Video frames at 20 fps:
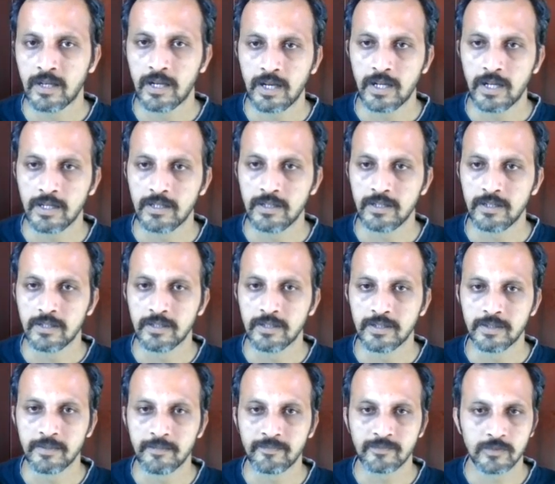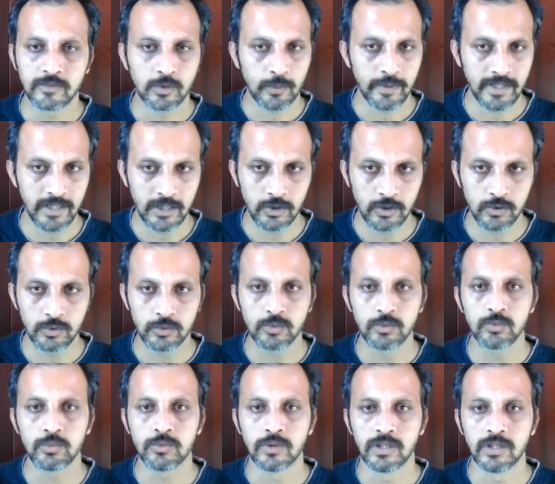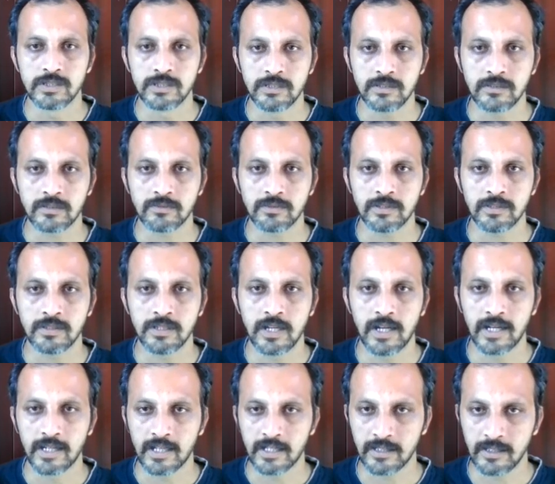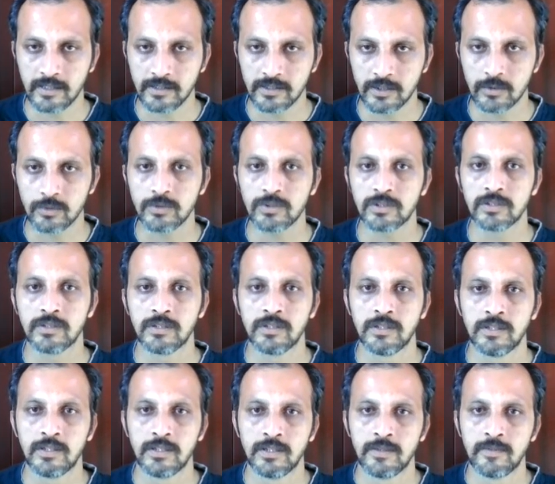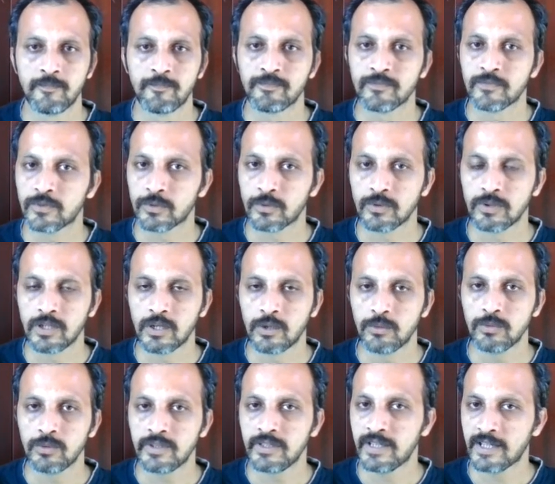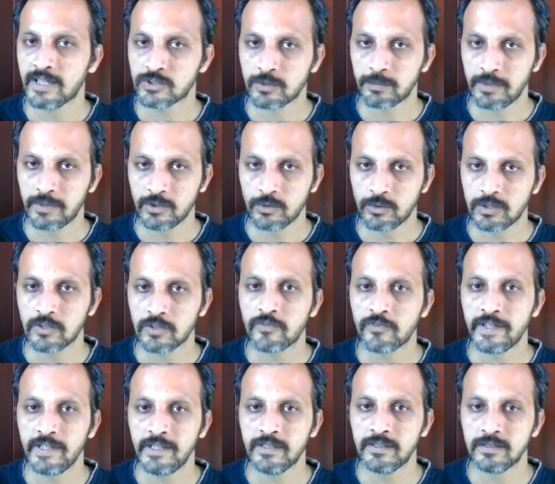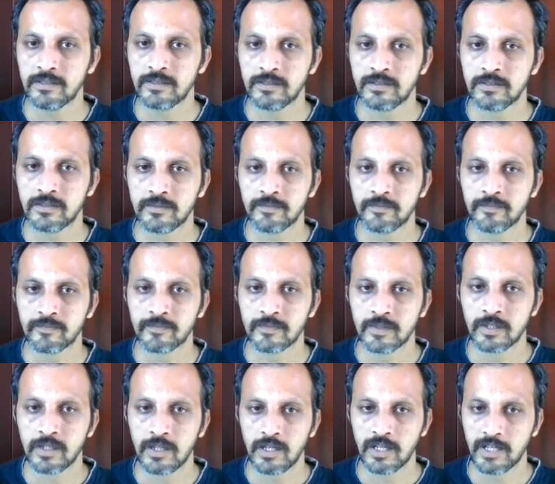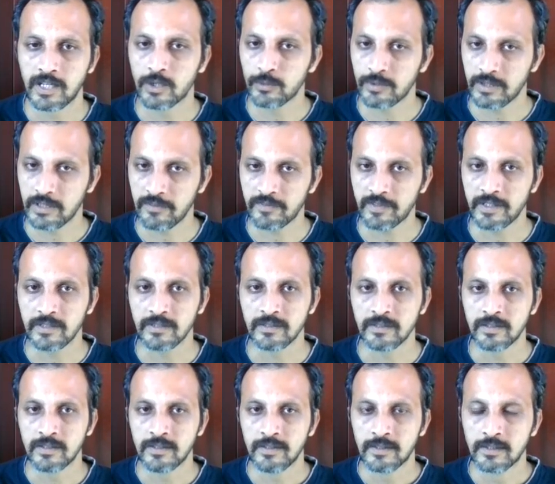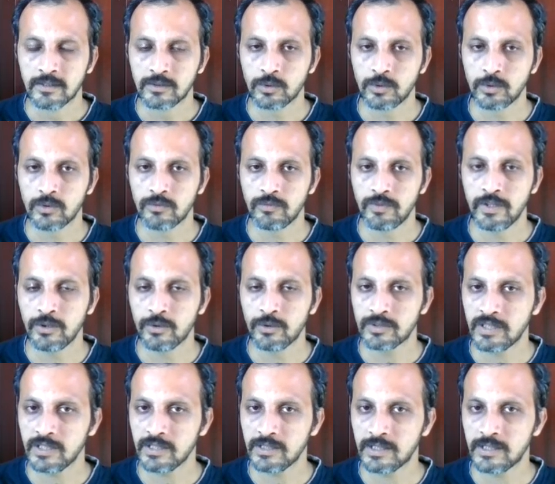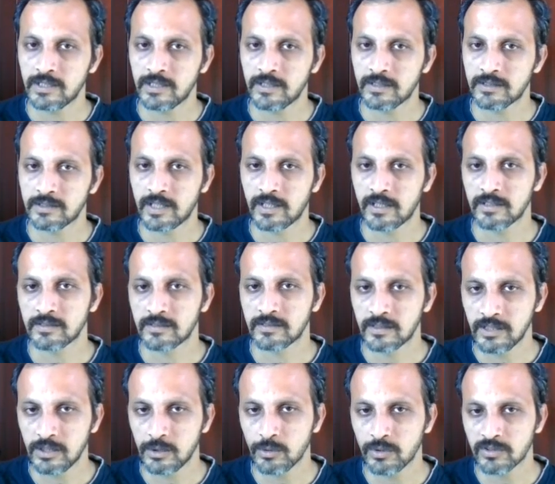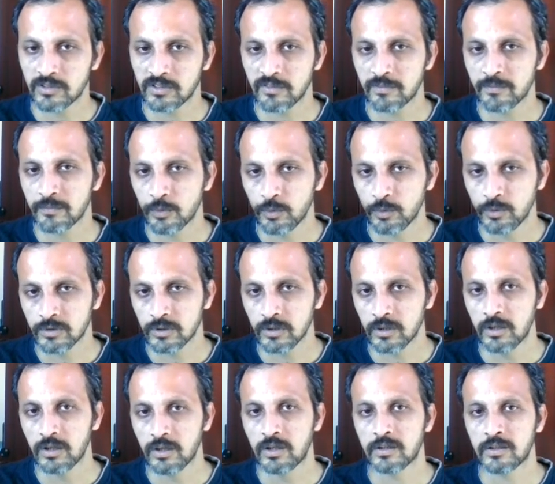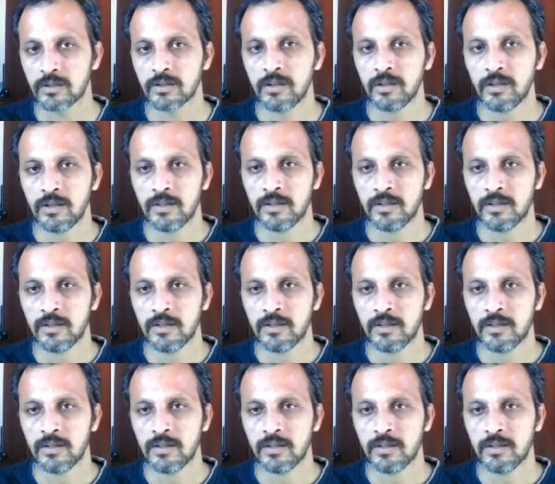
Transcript: and queen into g7, attacking the rook. So now he has to play rook f8, and now e5. So when you see that the sequence of moves are